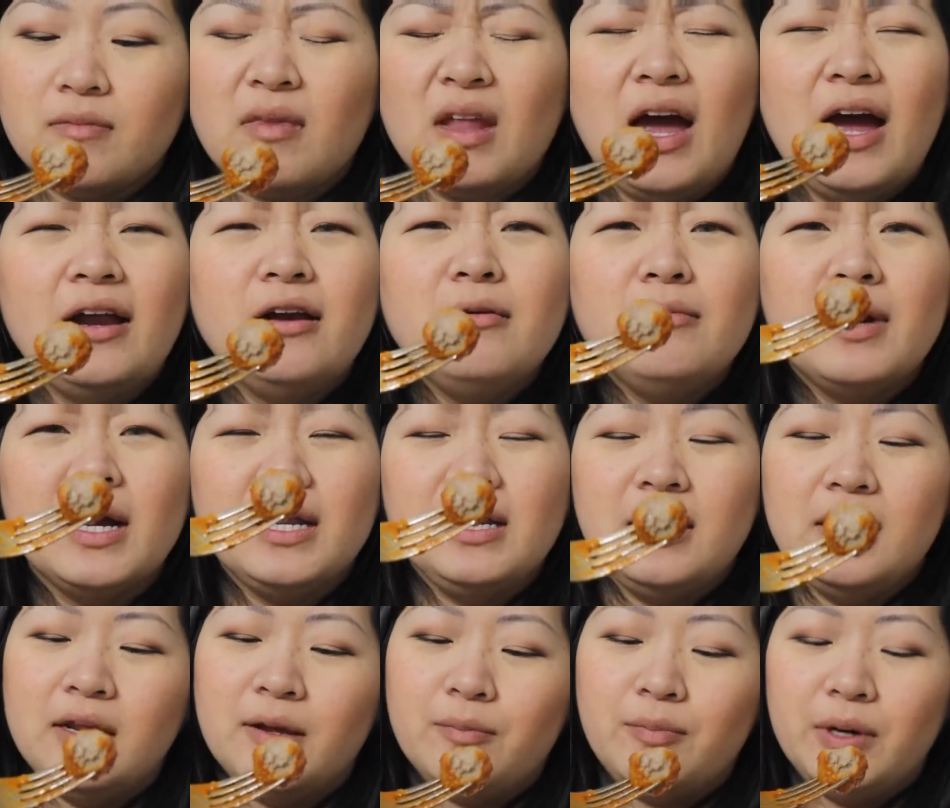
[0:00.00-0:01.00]
I don't mind
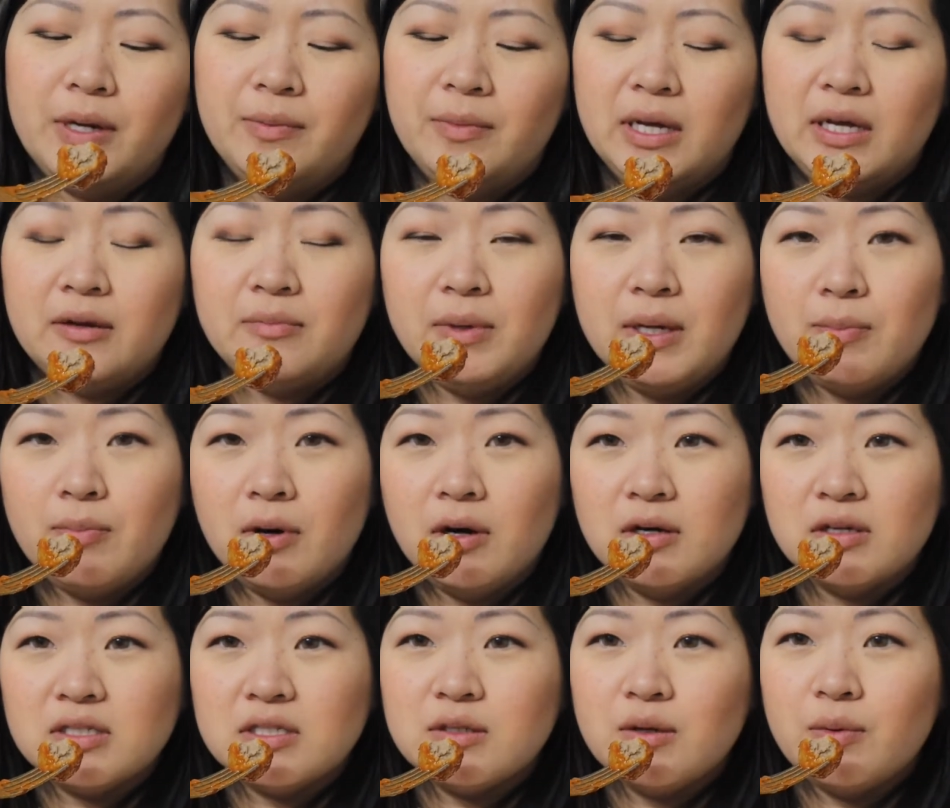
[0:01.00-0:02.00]
eating pre-made
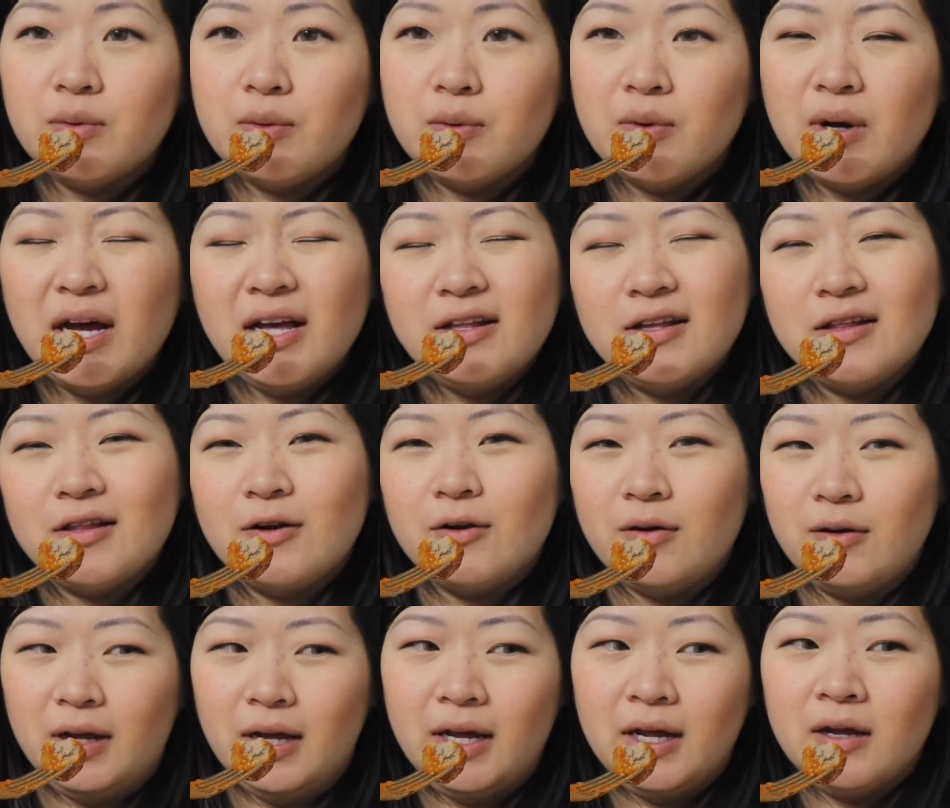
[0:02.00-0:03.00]
meatballs. I think they're
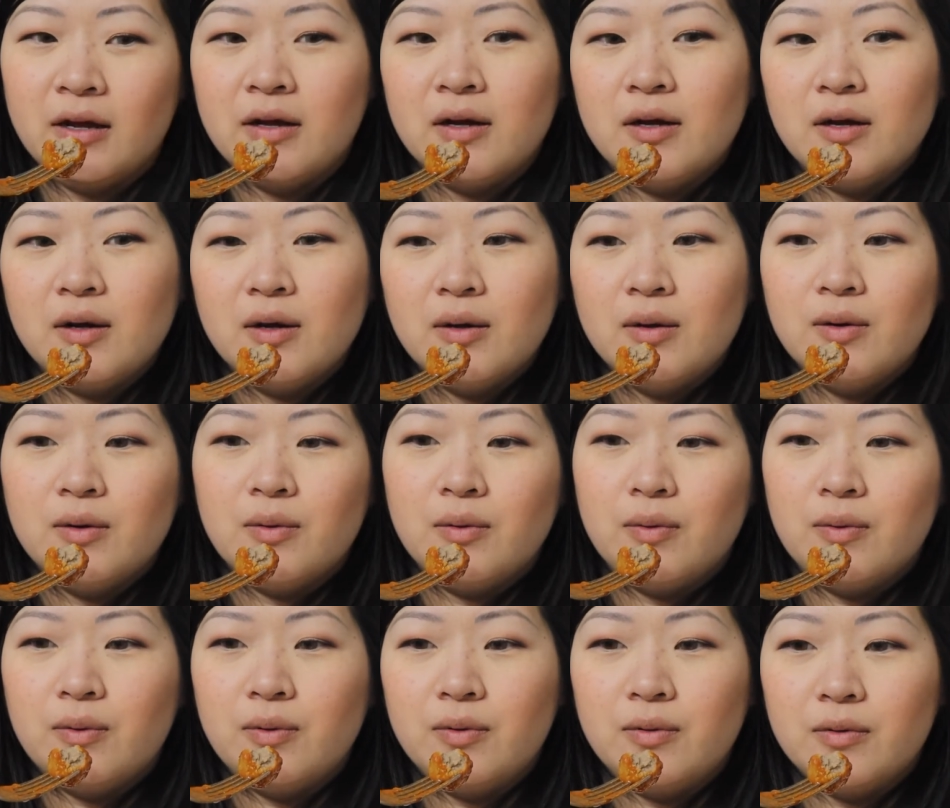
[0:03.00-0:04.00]
okay.
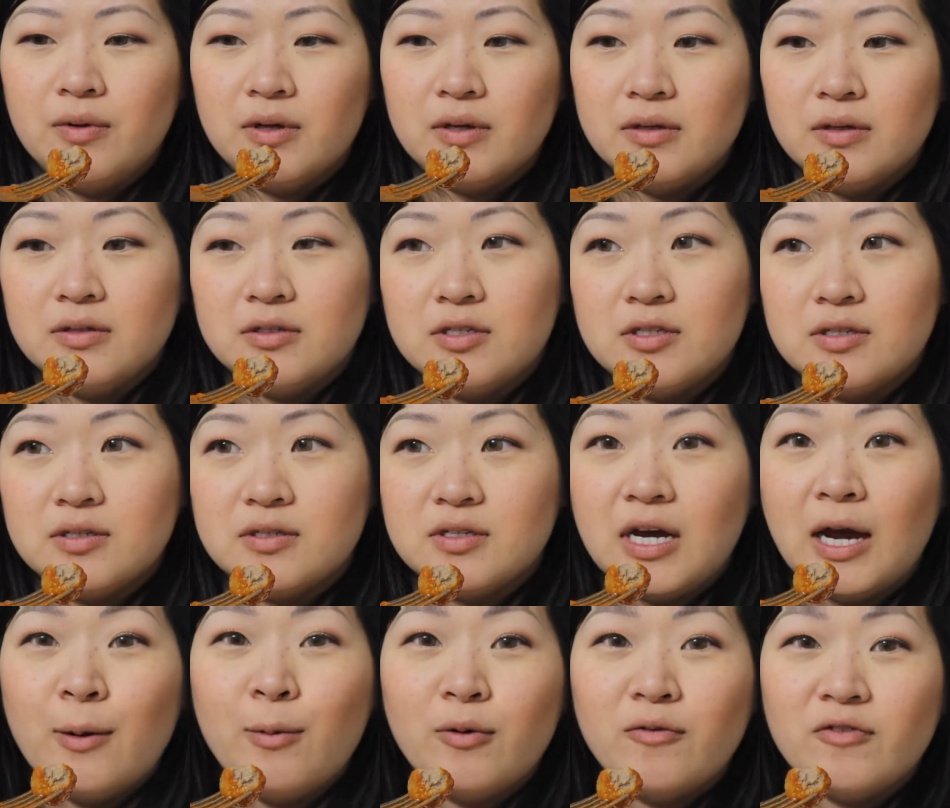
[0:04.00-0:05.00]
It's
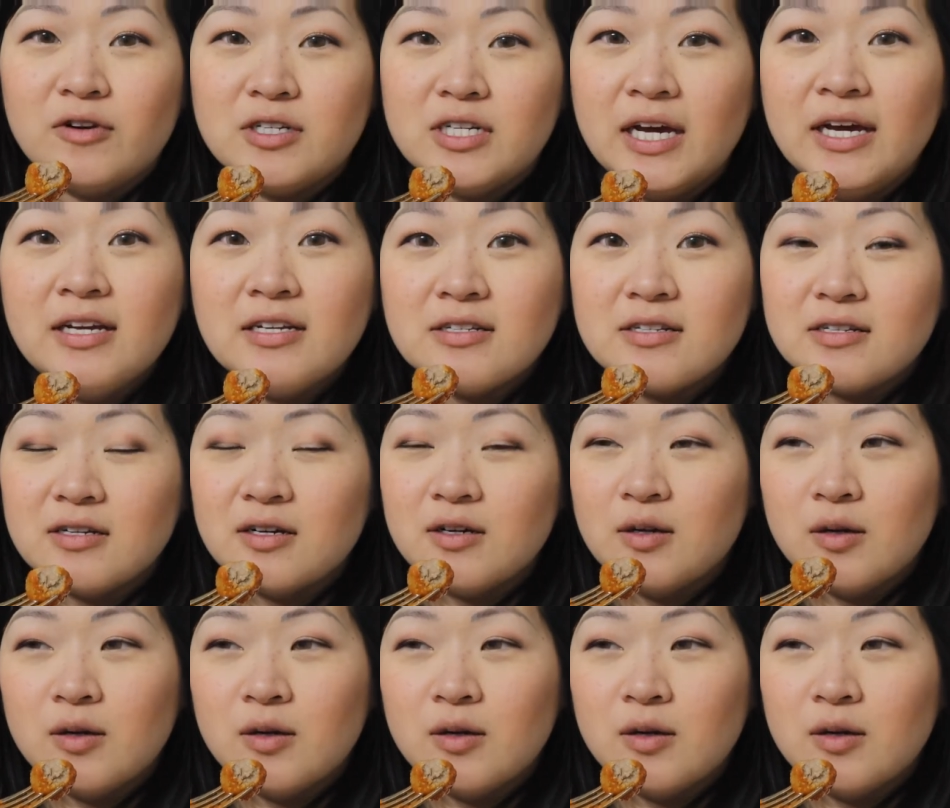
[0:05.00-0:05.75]
time over taste.